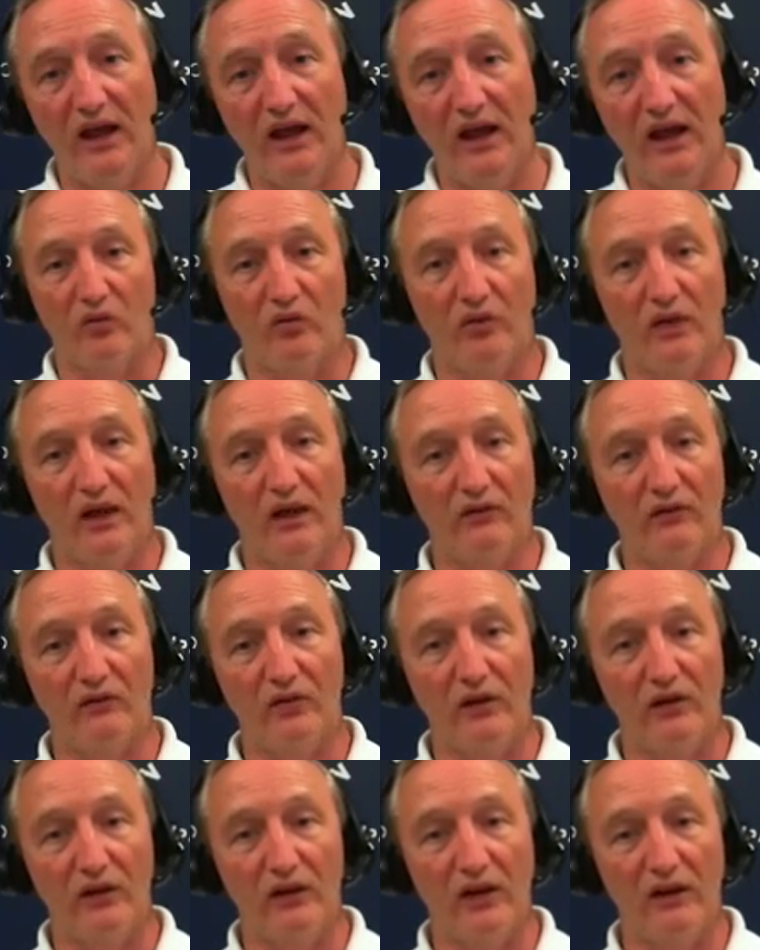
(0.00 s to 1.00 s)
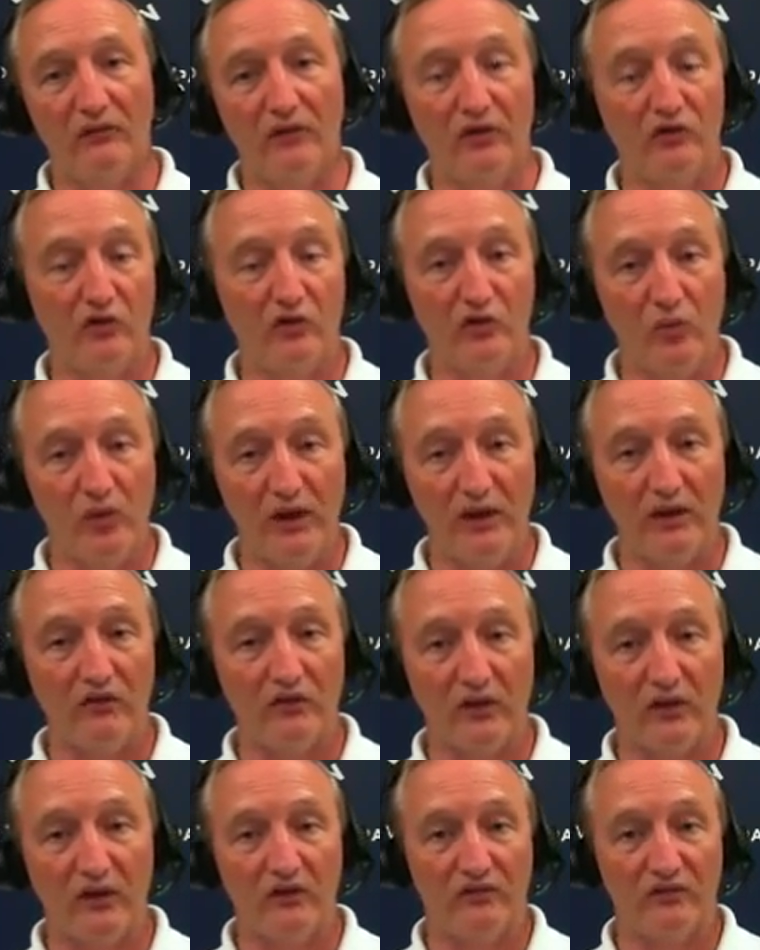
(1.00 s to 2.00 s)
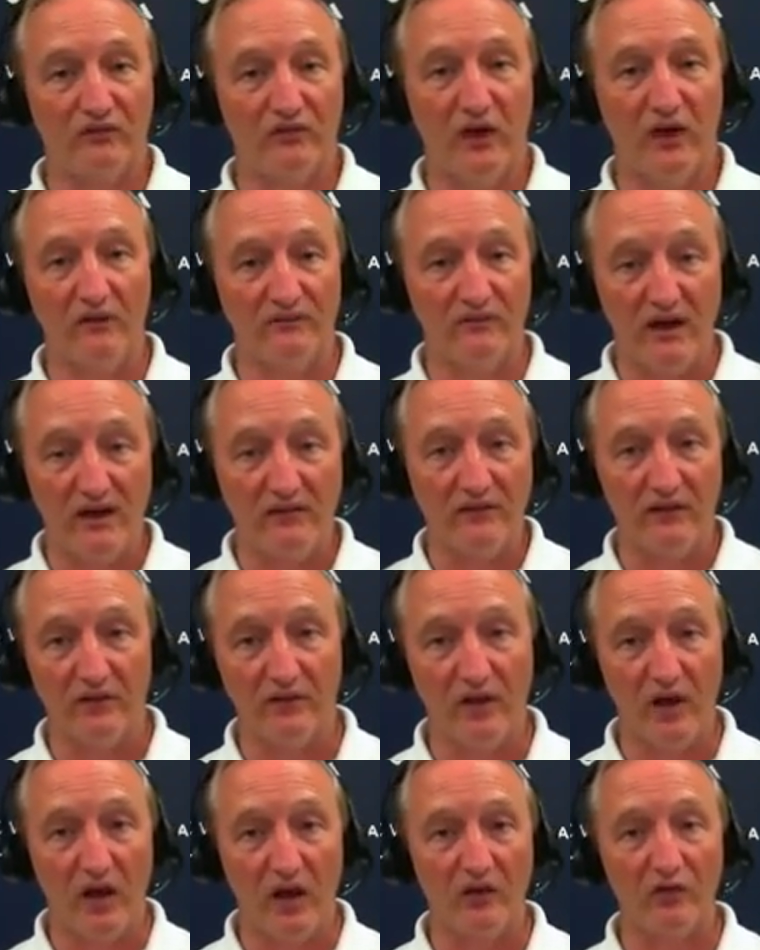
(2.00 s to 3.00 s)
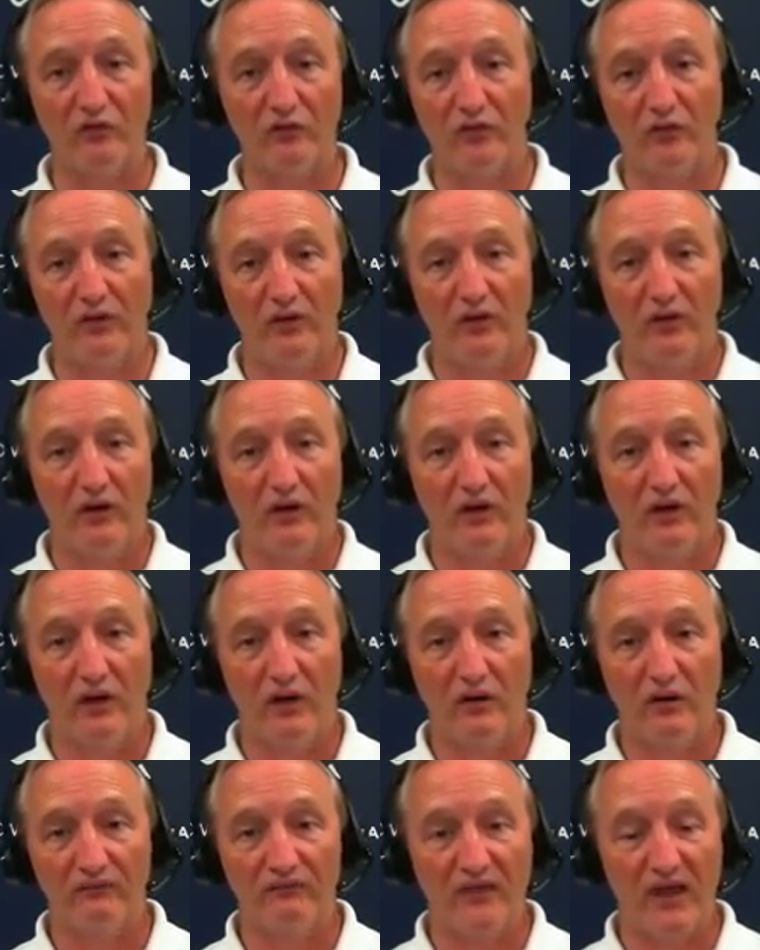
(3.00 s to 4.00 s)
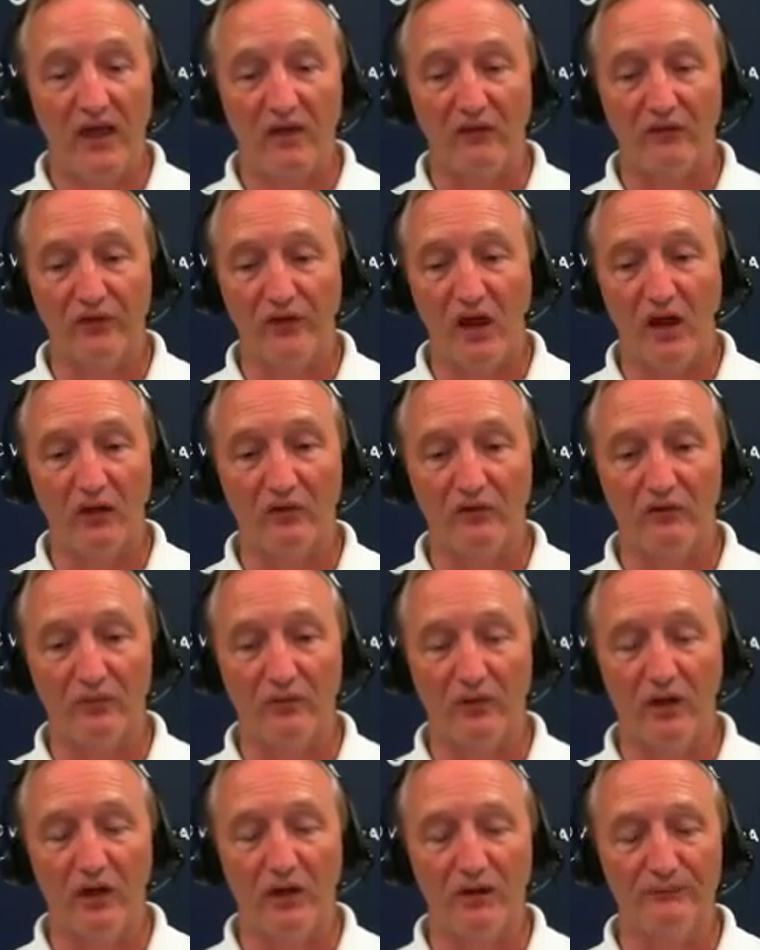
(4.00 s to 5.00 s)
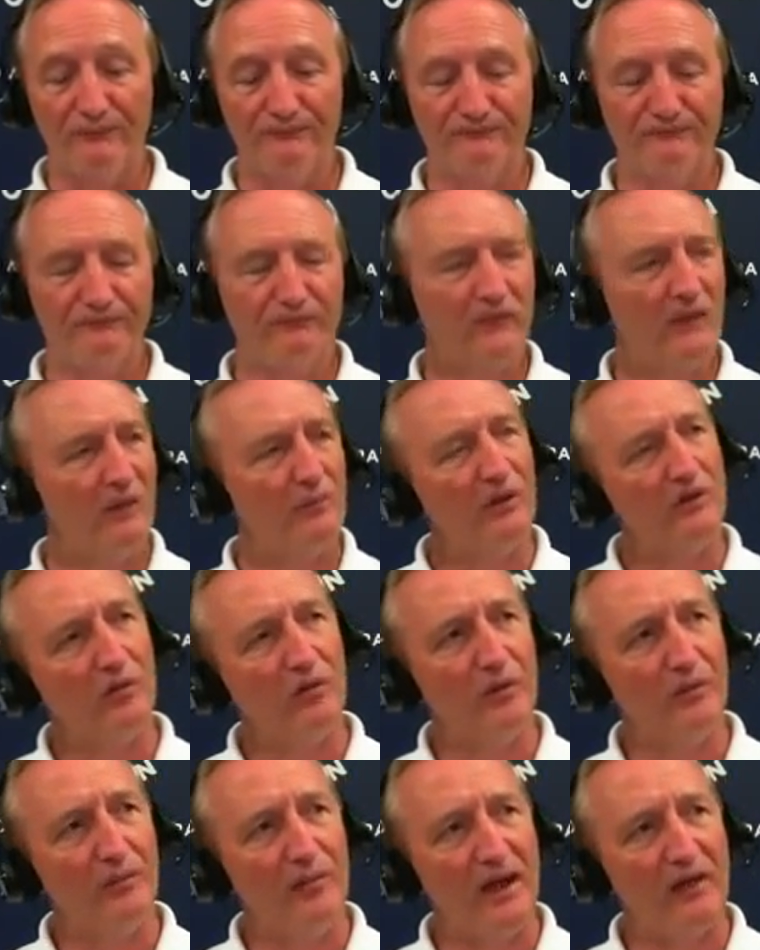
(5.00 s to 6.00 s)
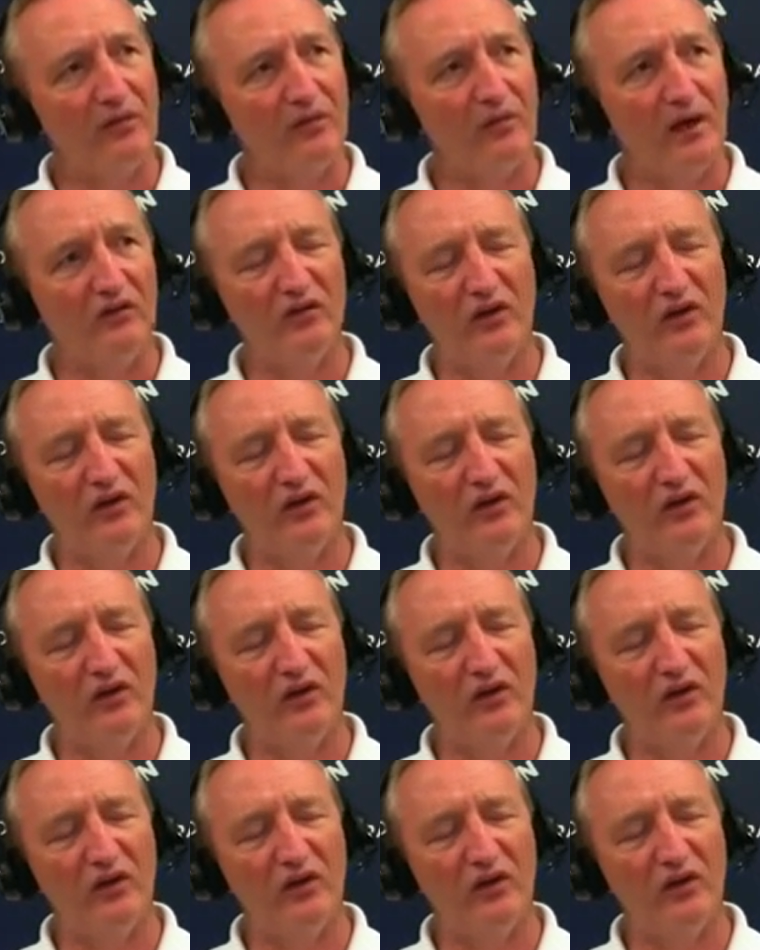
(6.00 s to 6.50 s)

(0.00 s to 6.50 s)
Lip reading: So every 2 weeks, that's $500, $1,000. Am I doing the math right?